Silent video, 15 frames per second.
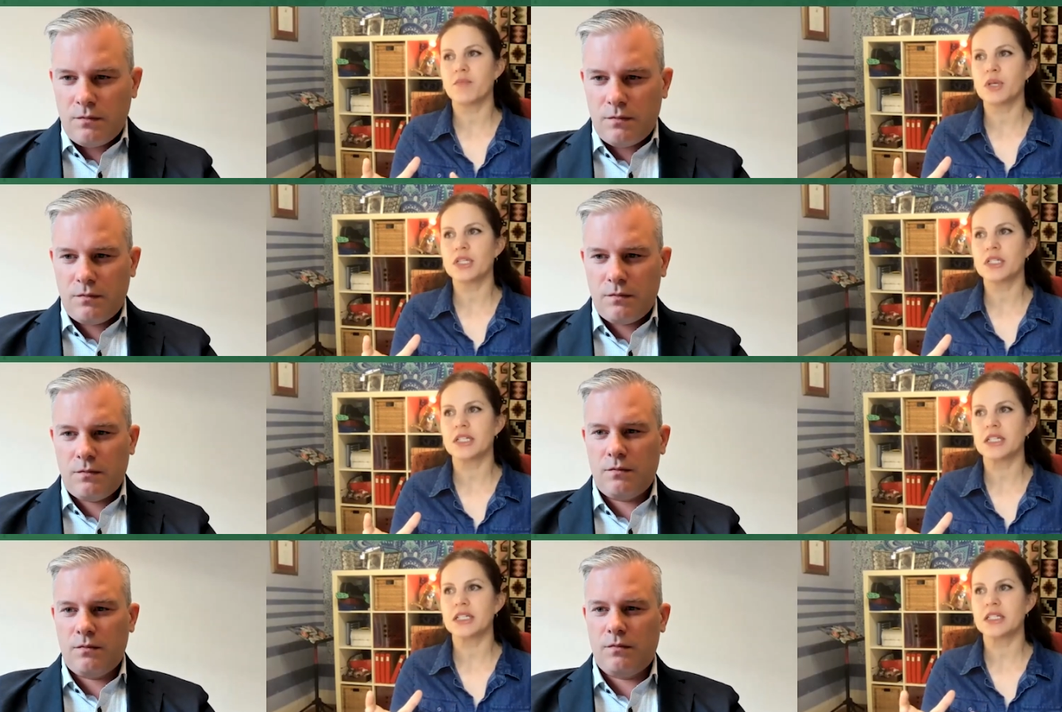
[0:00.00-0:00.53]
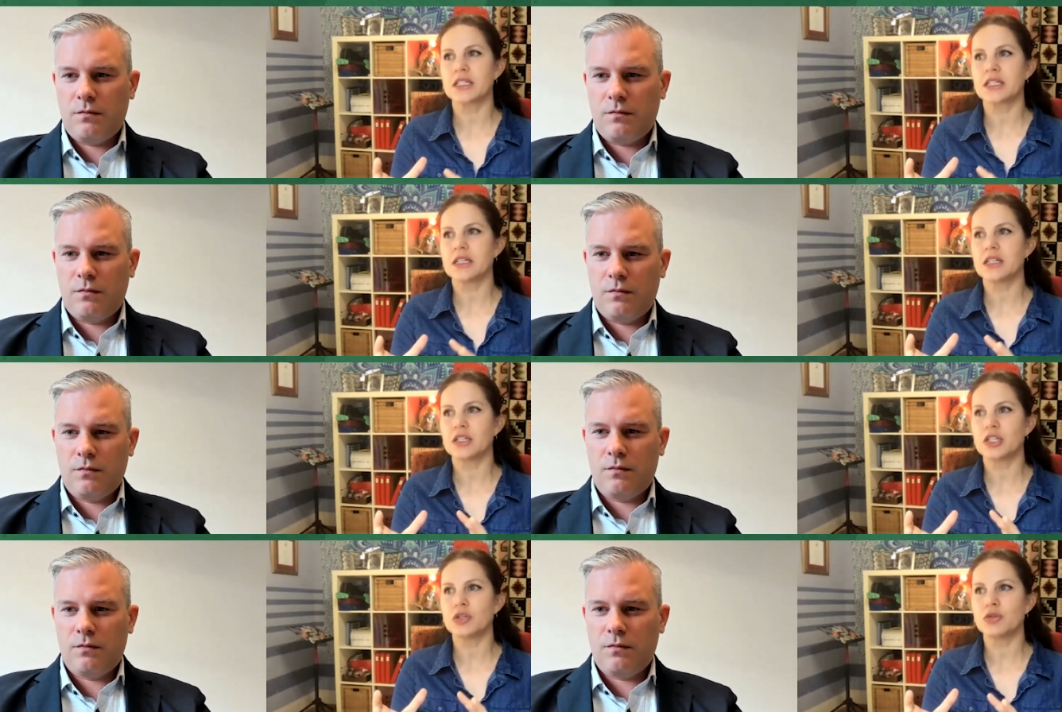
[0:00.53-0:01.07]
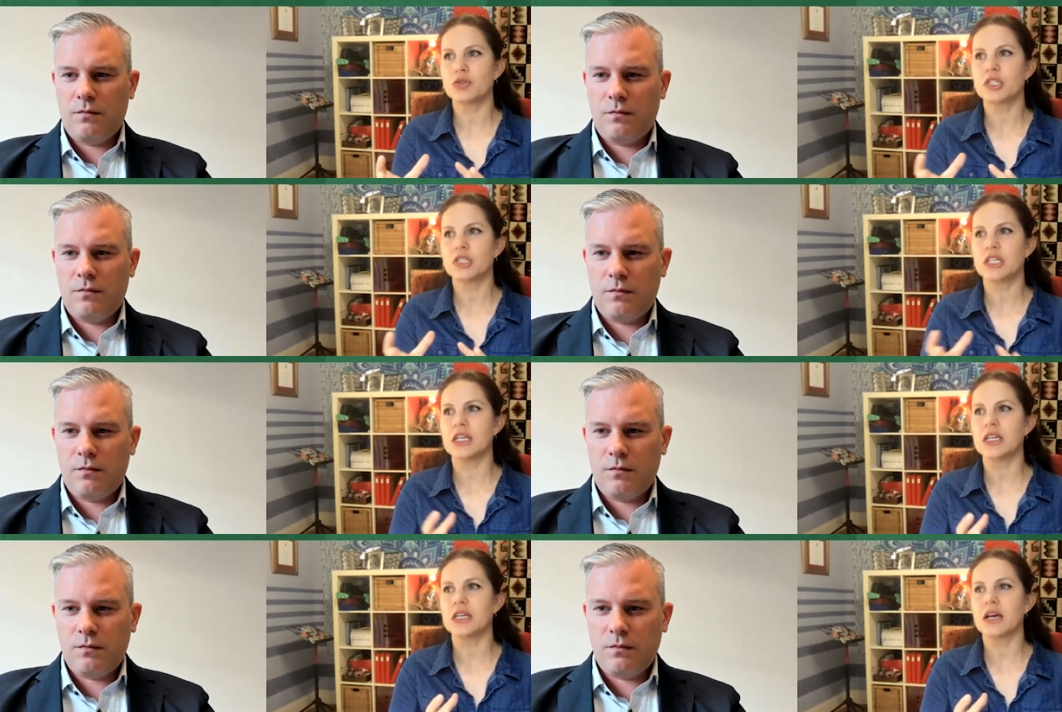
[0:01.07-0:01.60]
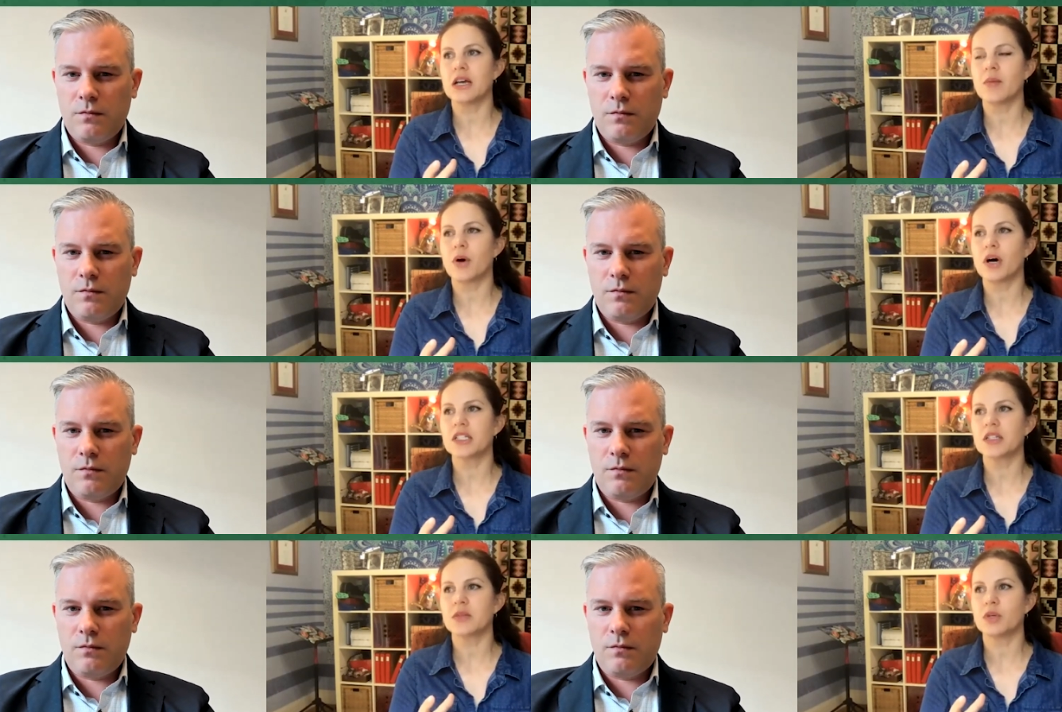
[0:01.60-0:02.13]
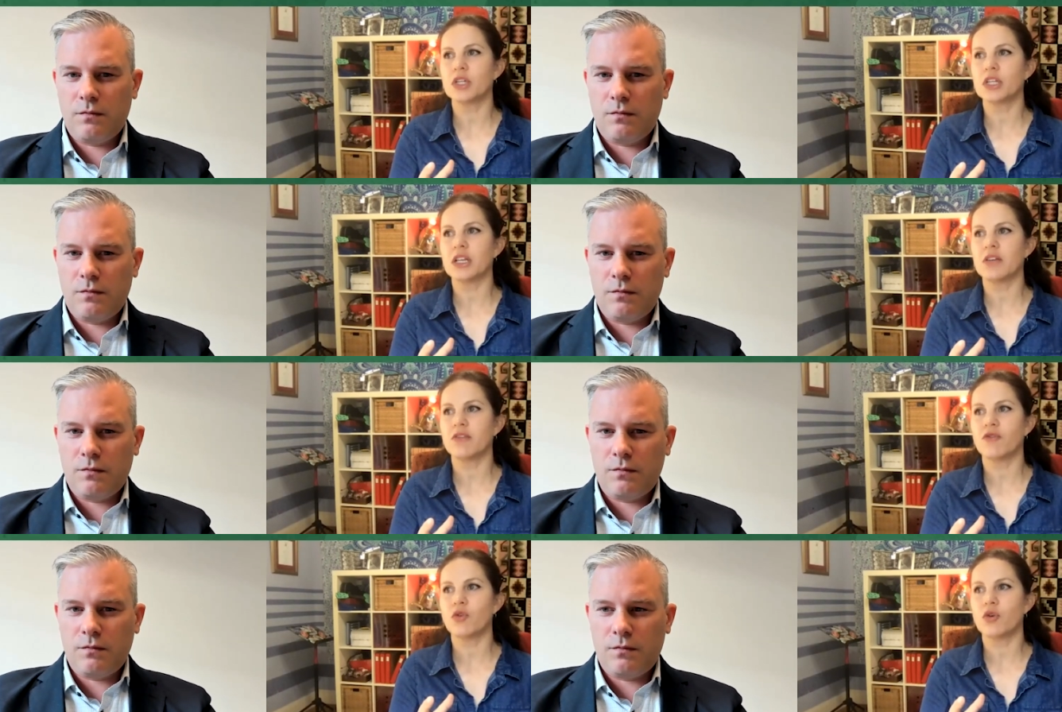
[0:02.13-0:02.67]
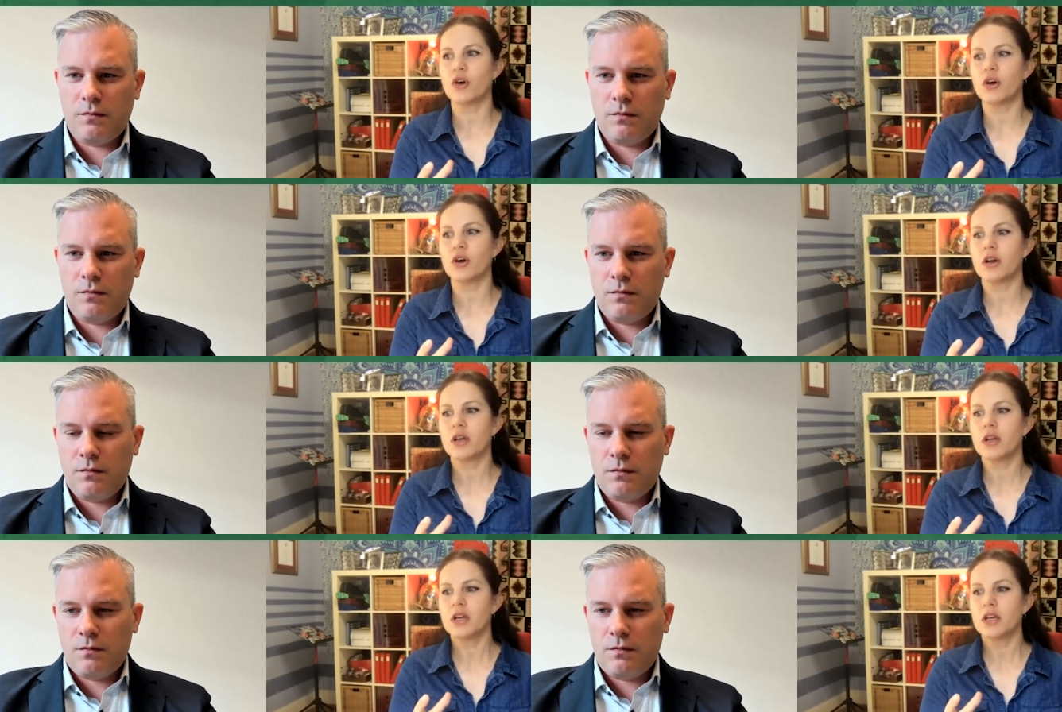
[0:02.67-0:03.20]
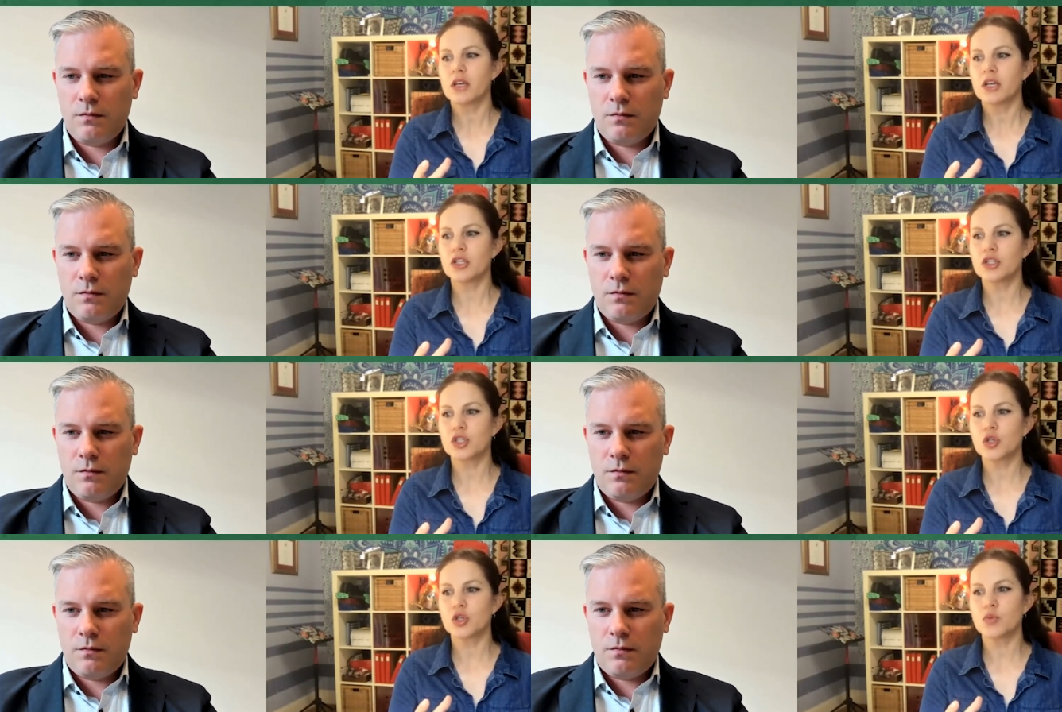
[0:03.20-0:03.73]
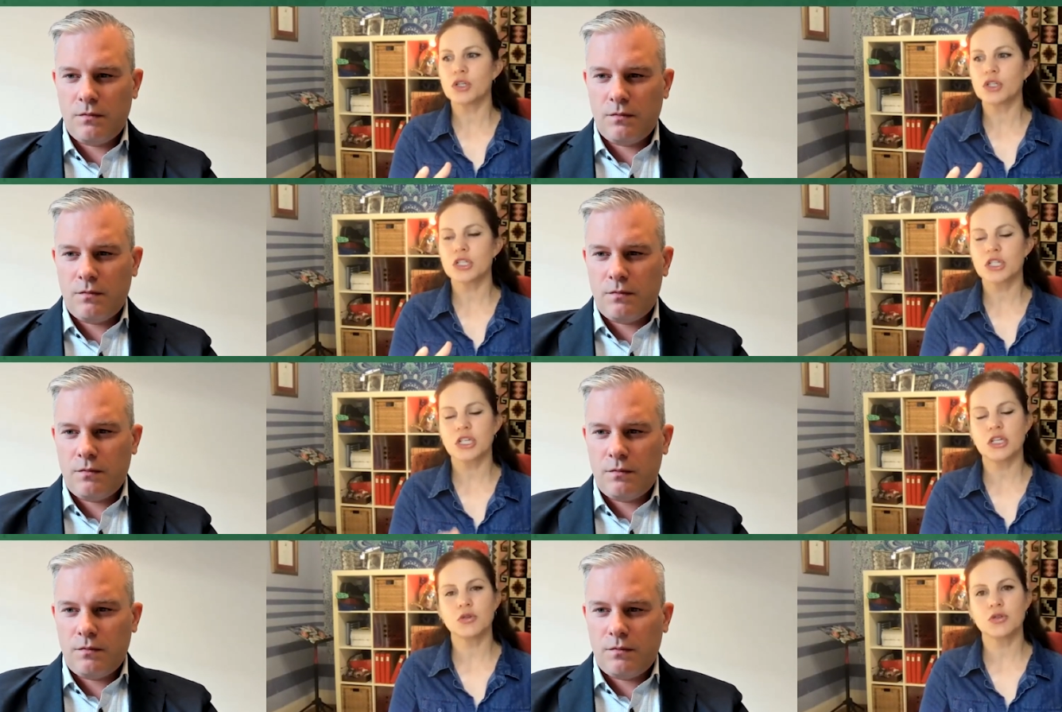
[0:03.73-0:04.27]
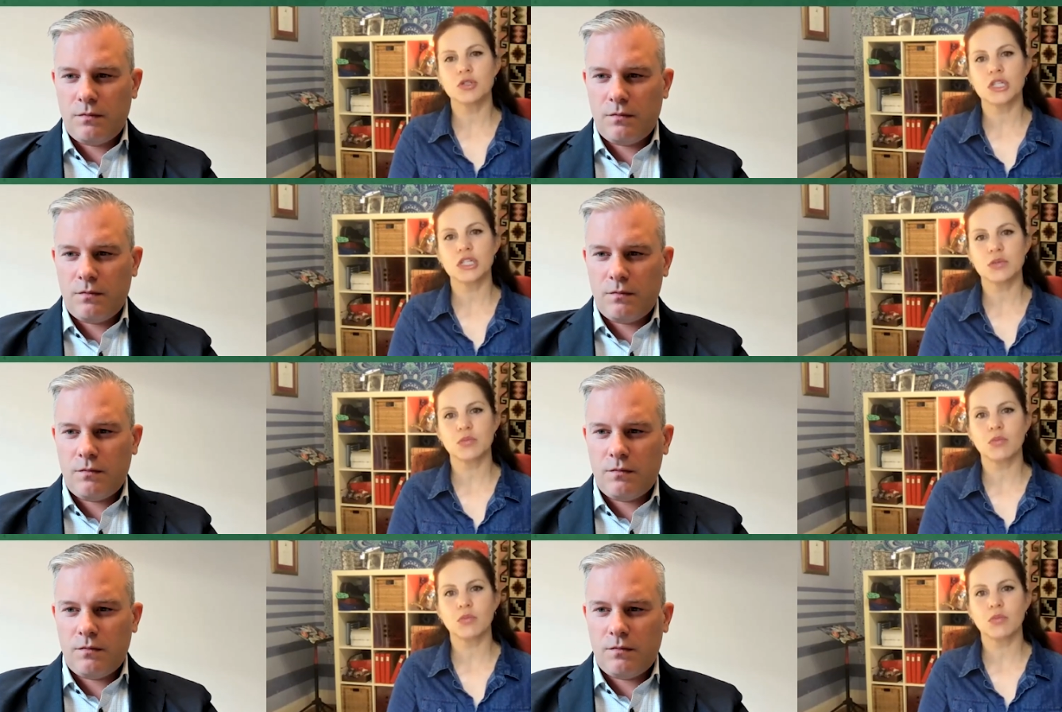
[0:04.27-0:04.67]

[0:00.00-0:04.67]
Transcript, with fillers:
Speaker 1: business. Do you see a possibility for consumers to use this